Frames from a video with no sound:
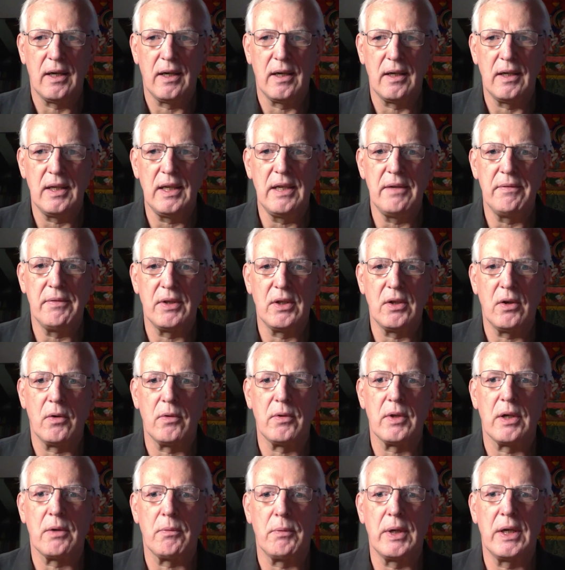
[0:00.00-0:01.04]
even though
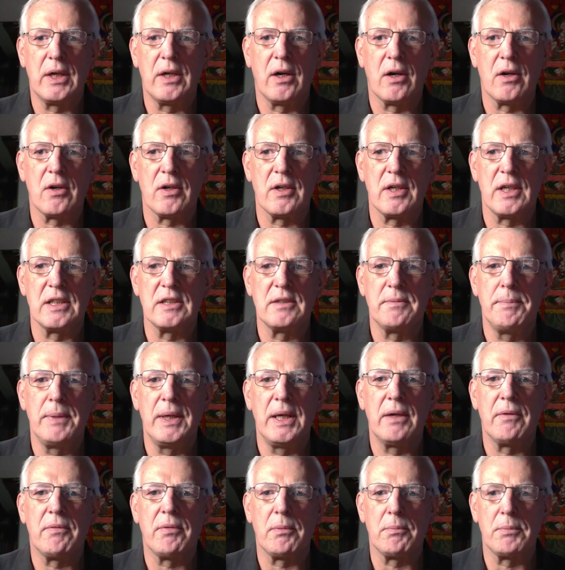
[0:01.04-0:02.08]
they're regarded as
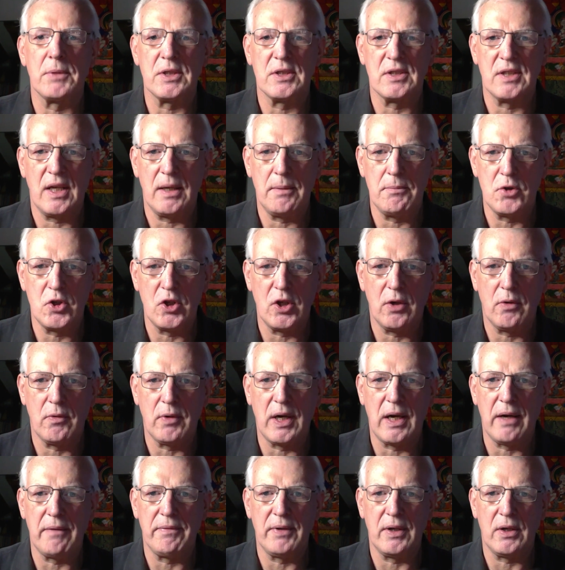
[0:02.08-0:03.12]
being from the same
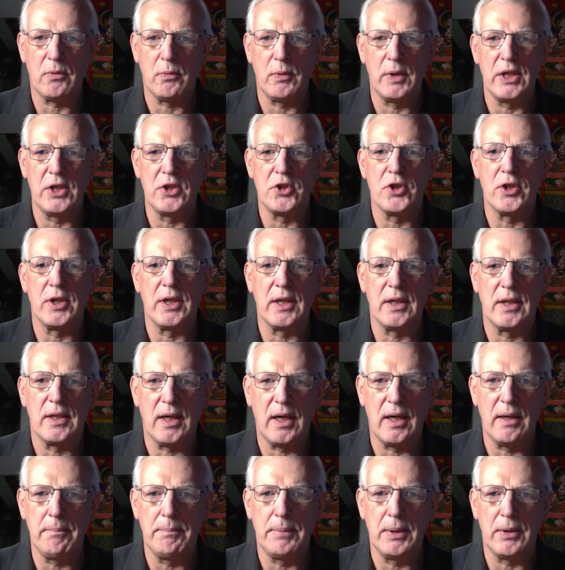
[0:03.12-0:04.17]
geographic region and
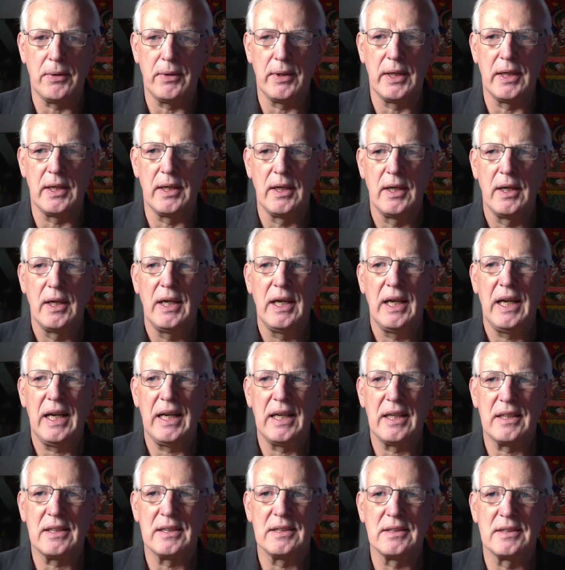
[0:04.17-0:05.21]
time period
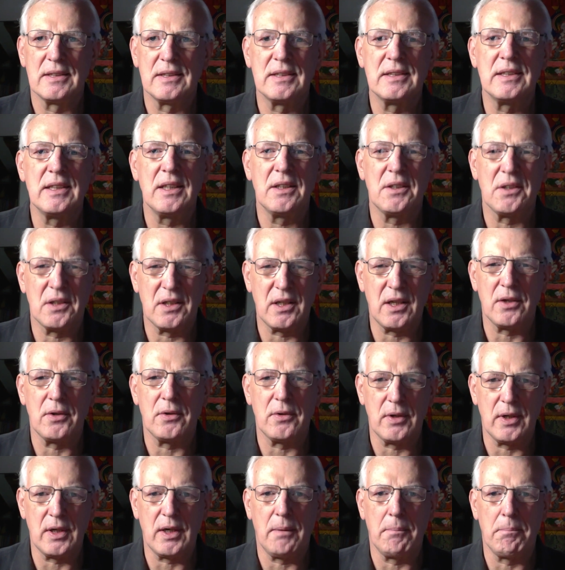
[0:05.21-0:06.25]
and considered
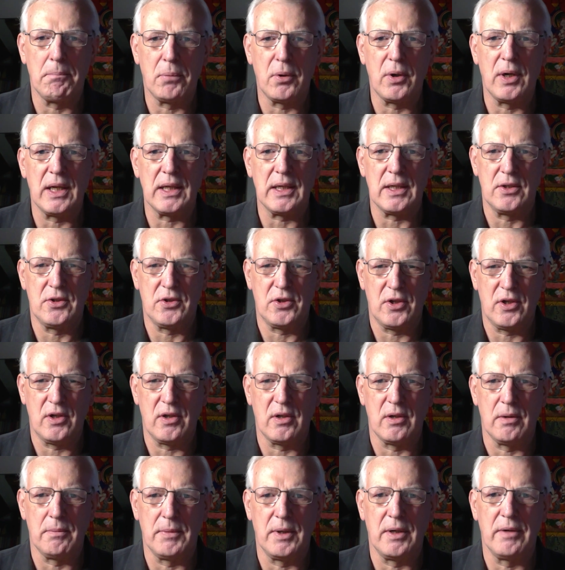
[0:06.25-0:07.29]
under an umbrella
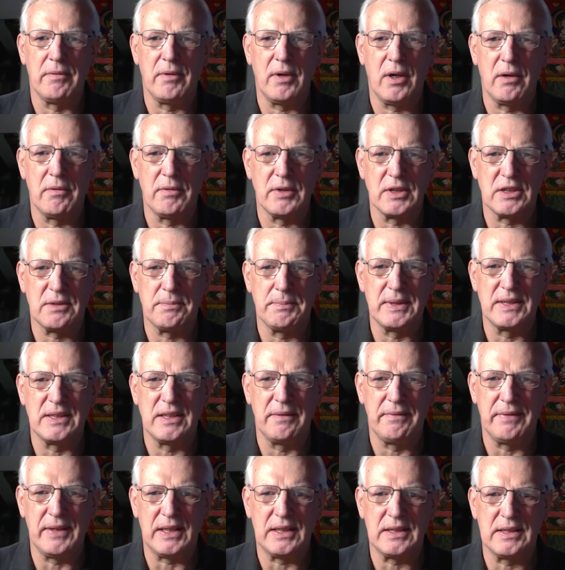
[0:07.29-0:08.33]
term of a
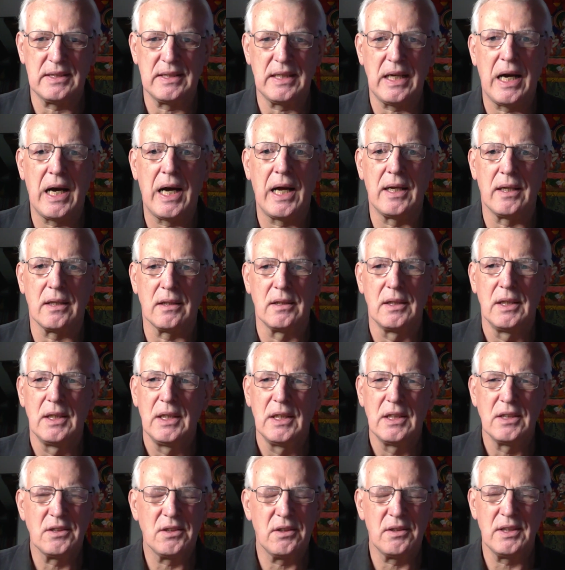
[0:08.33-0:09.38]
specific style.
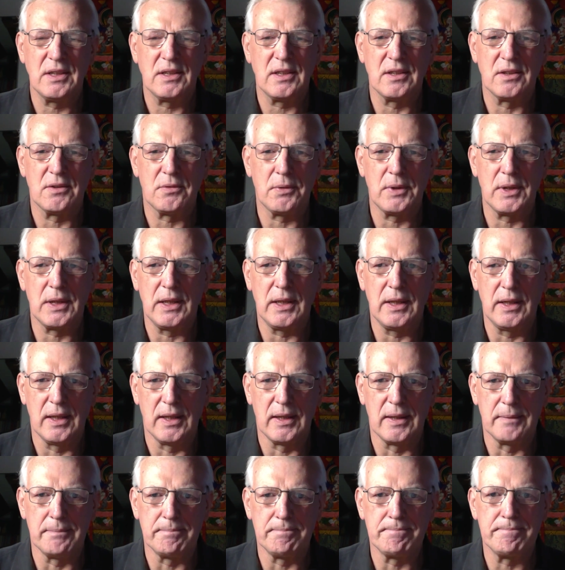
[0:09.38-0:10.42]
So this is really
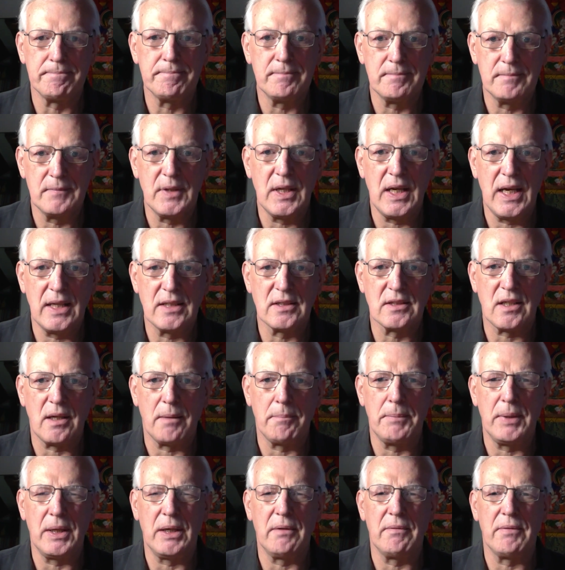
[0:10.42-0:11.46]
ends
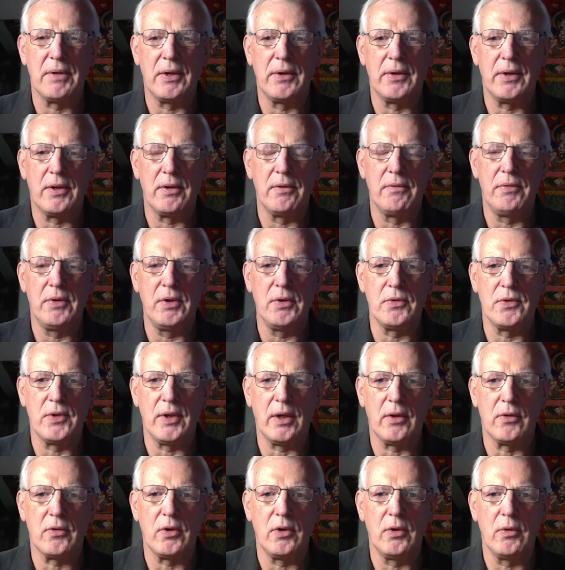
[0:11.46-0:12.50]
up being very
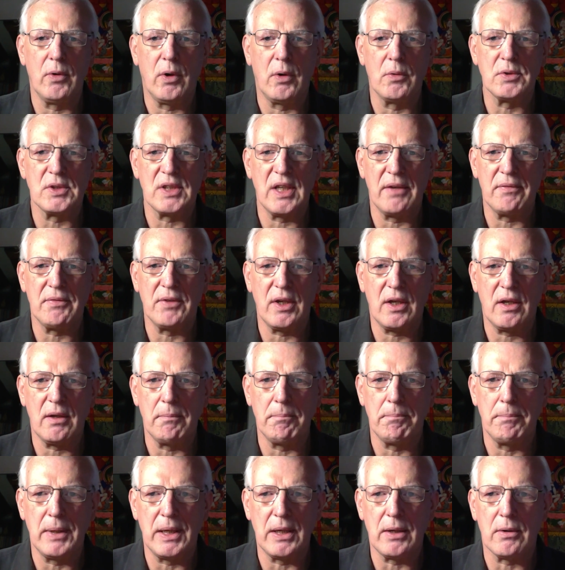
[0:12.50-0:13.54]
confusing. So you always have to
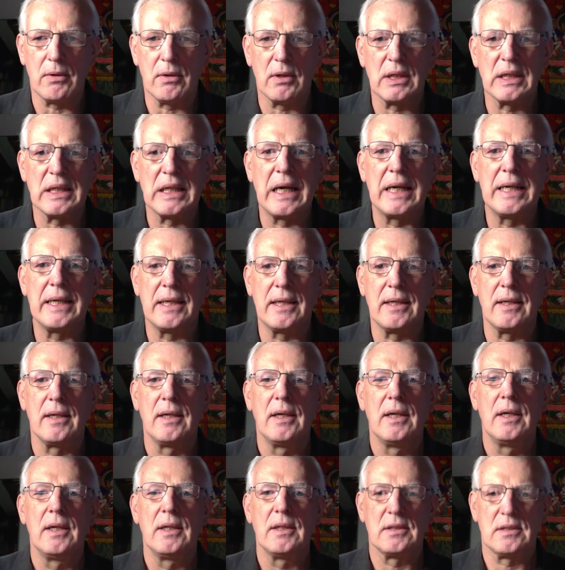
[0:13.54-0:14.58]
compare like
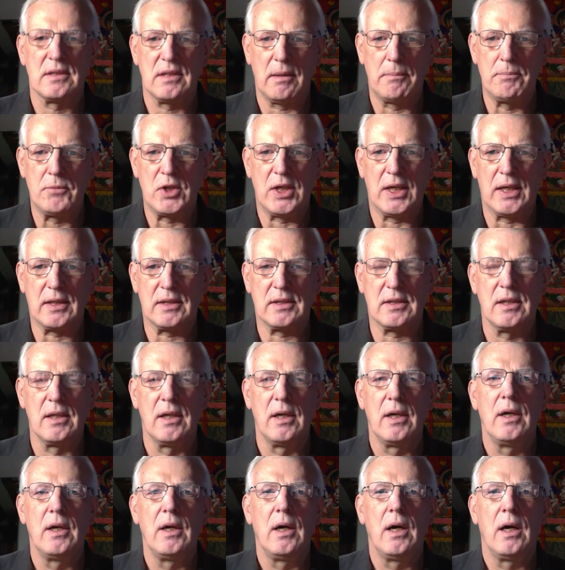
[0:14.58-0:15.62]
subjects
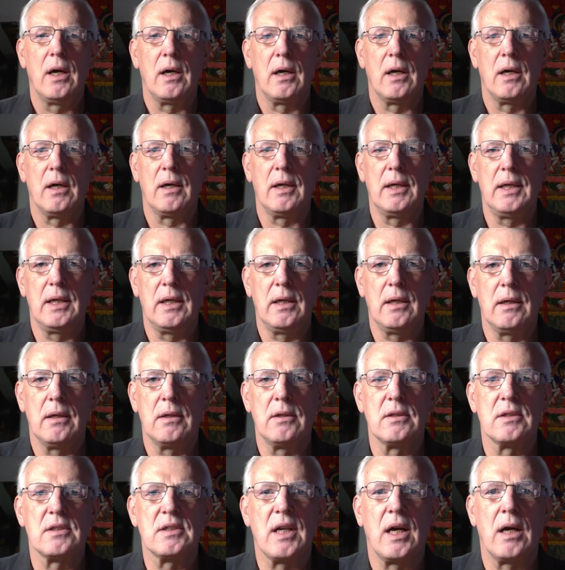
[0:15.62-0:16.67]
in
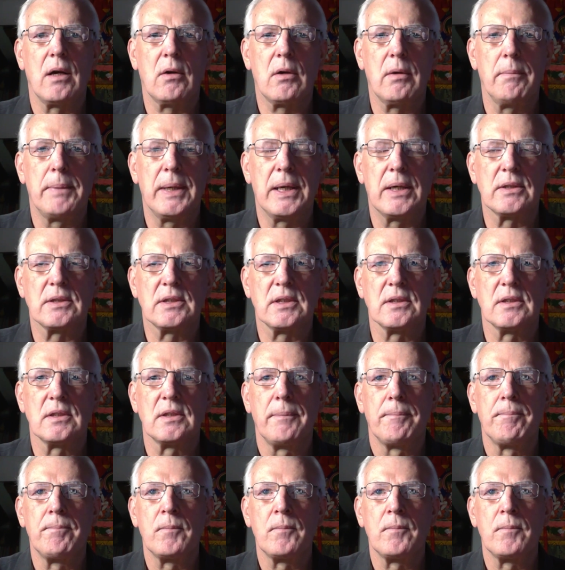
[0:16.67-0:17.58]
style comparisons.